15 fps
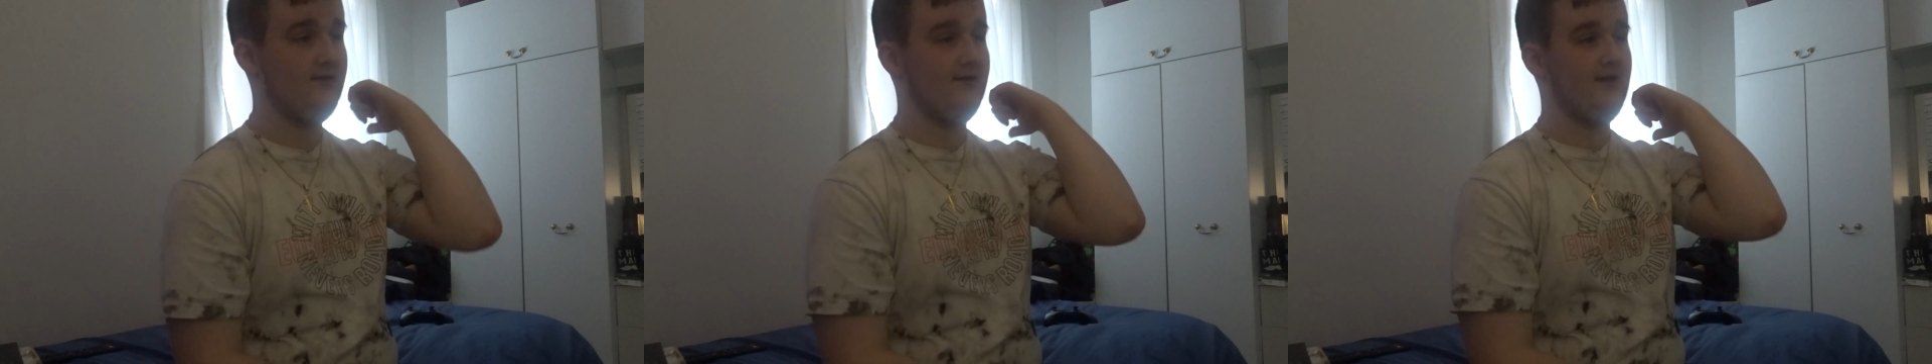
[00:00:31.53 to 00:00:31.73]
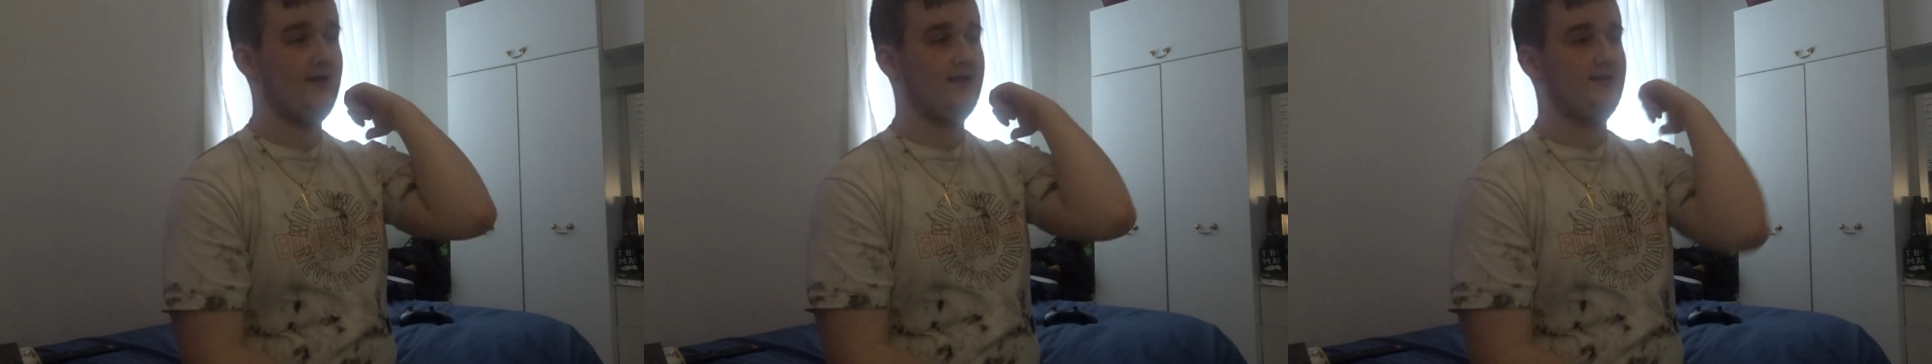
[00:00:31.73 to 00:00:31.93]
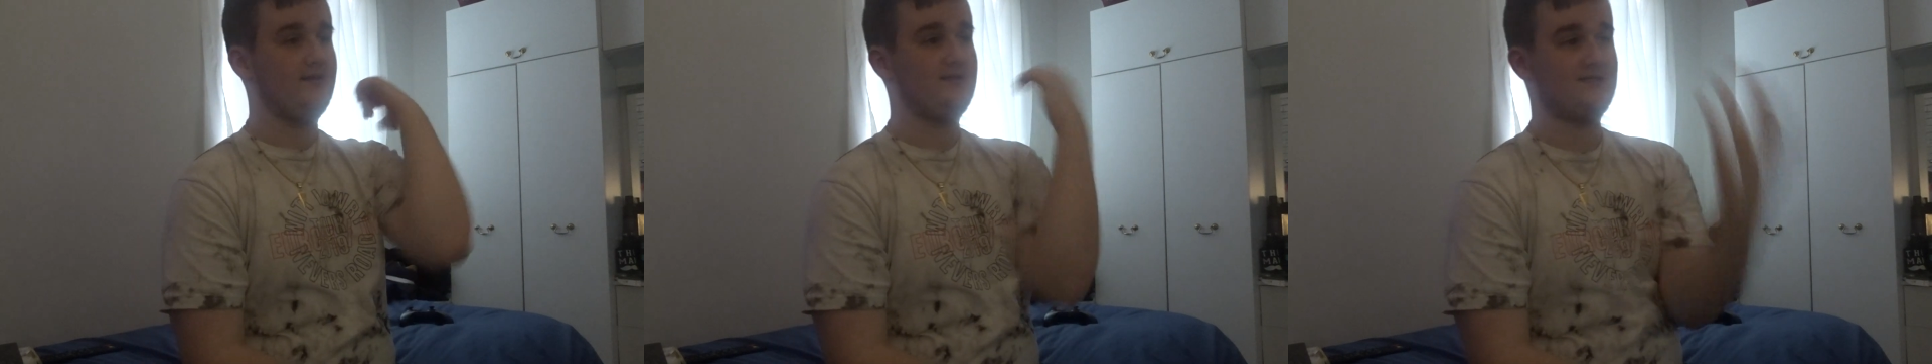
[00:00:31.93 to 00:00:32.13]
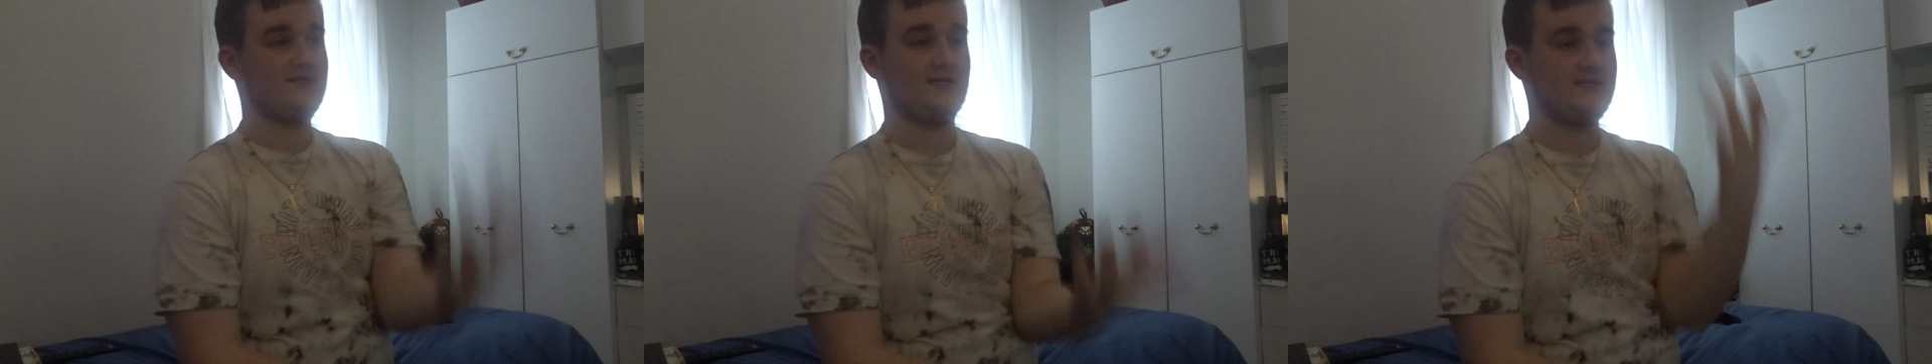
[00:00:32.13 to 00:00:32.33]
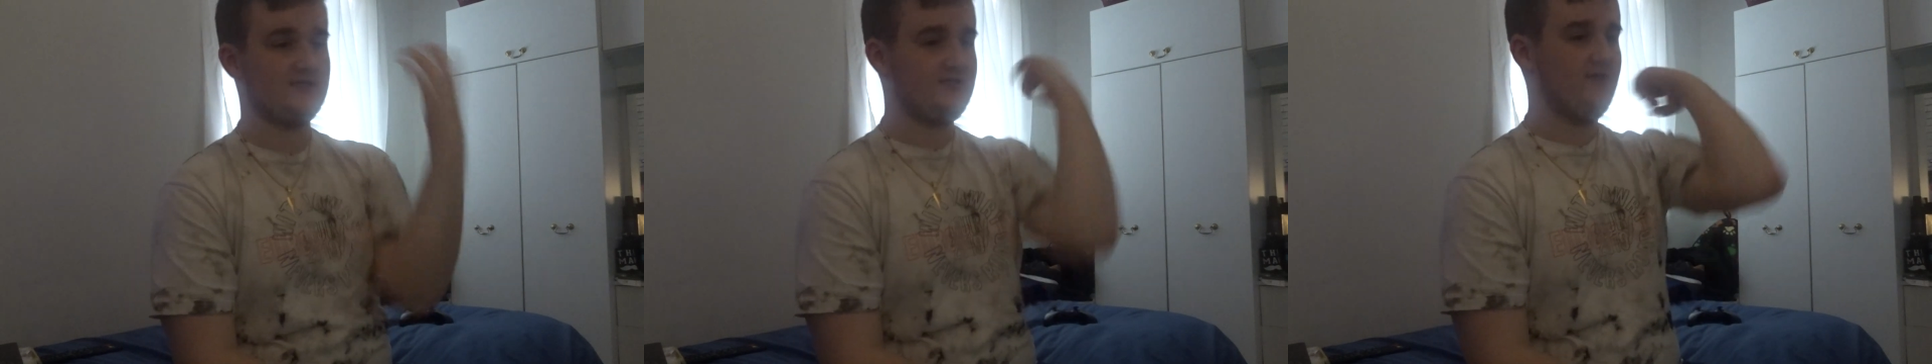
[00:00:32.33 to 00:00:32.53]
and the
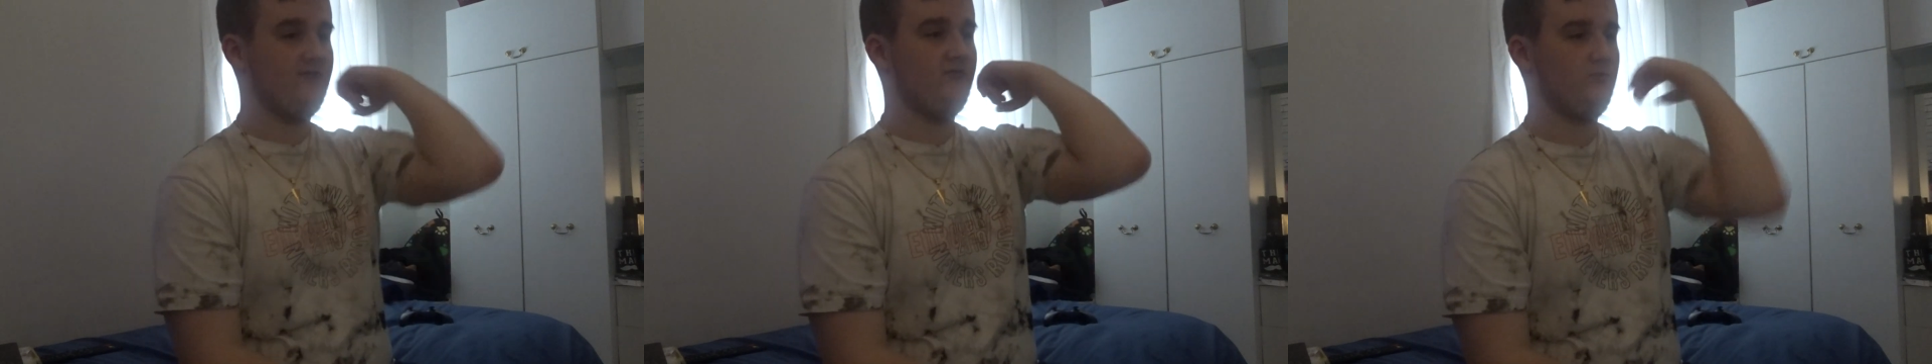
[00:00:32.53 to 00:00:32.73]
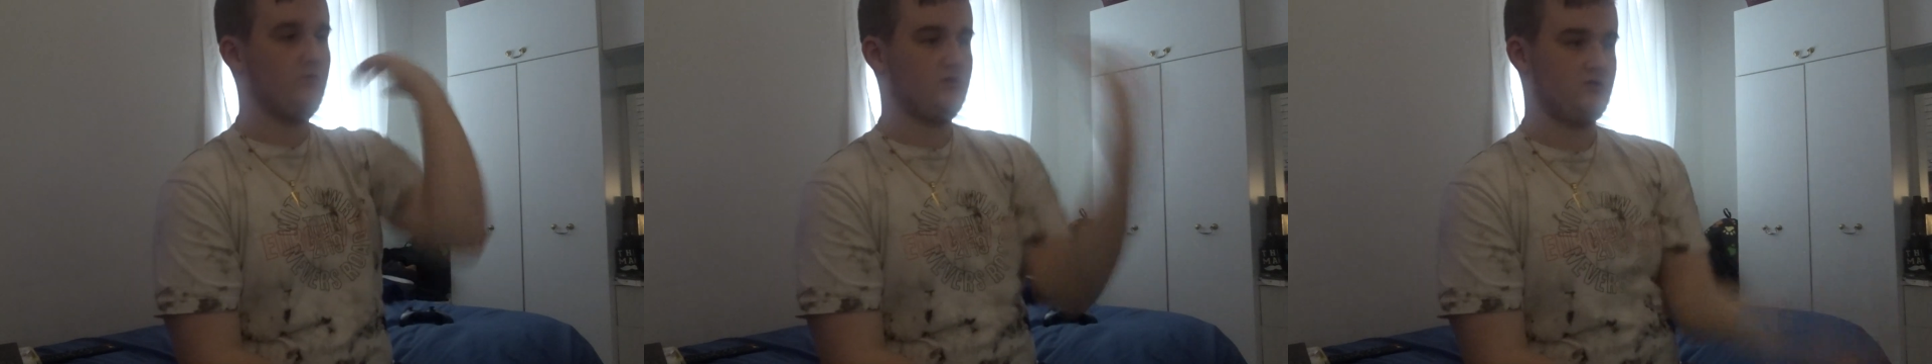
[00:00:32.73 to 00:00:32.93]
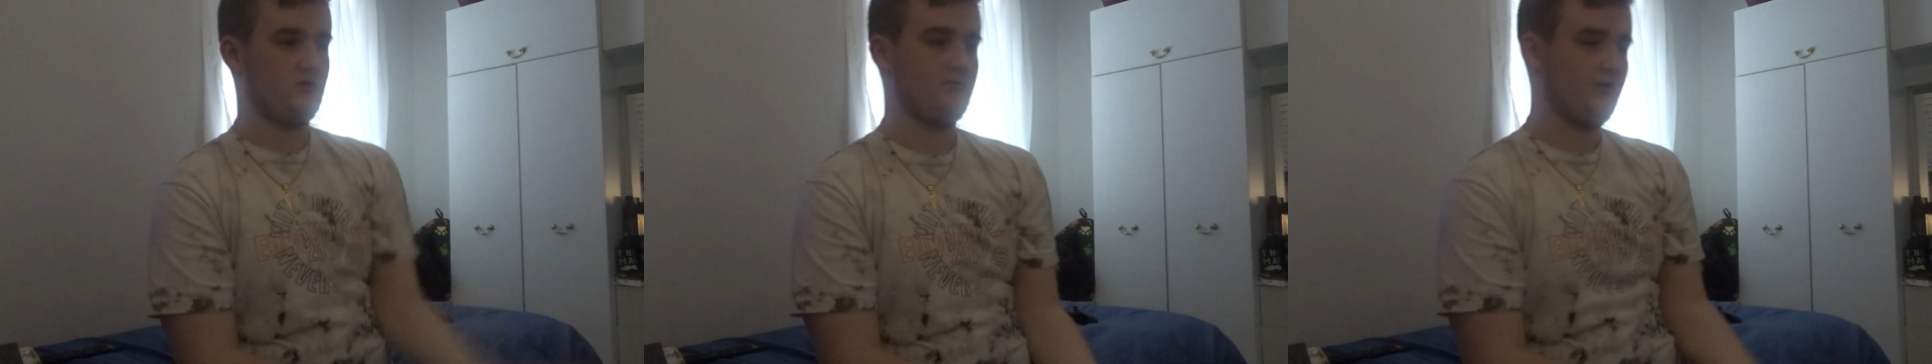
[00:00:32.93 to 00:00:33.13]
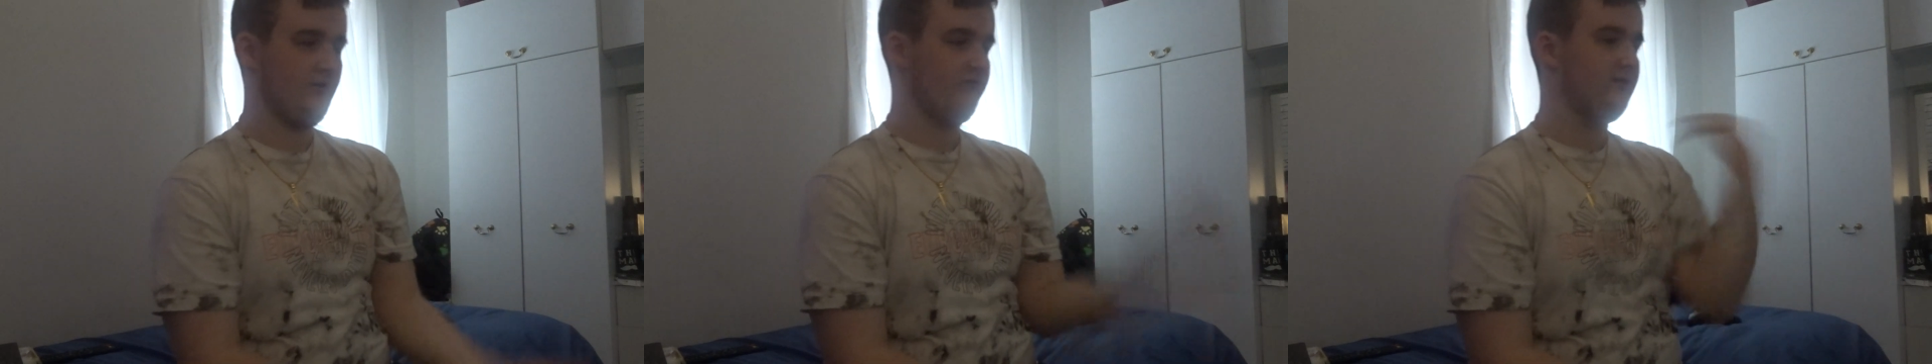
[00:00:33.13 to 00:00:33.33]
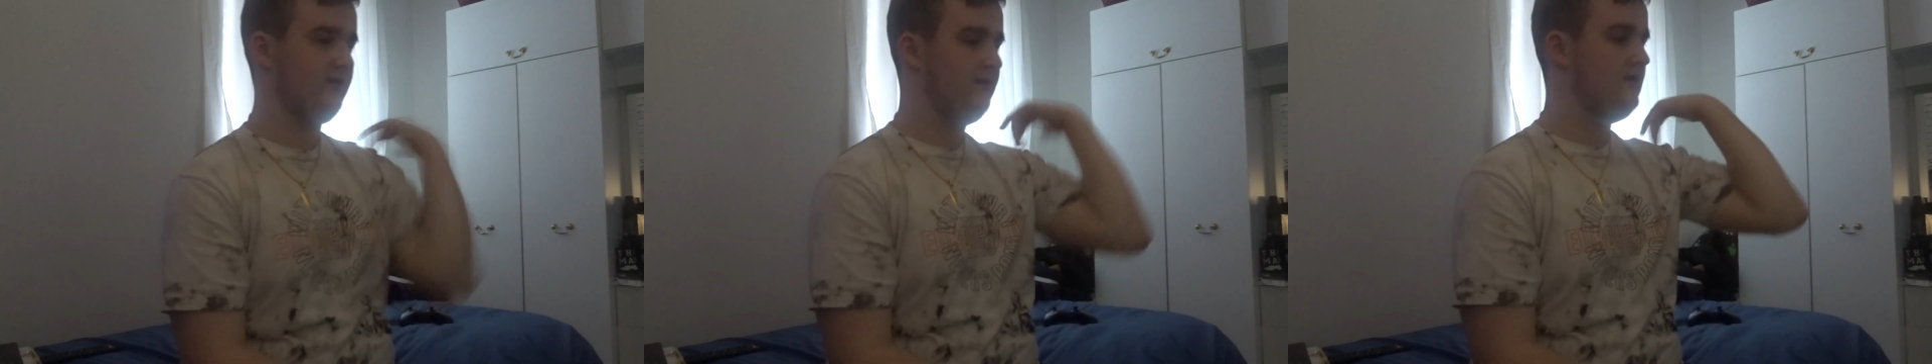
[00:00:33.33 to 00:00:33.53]
16th was her
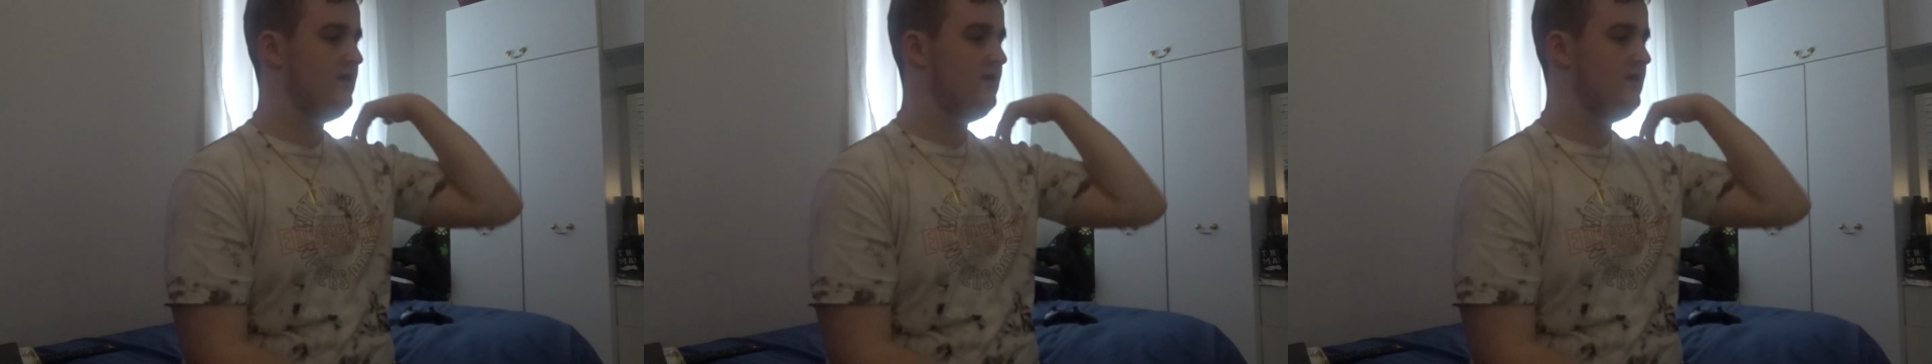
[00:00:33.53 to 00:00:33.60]
birthday,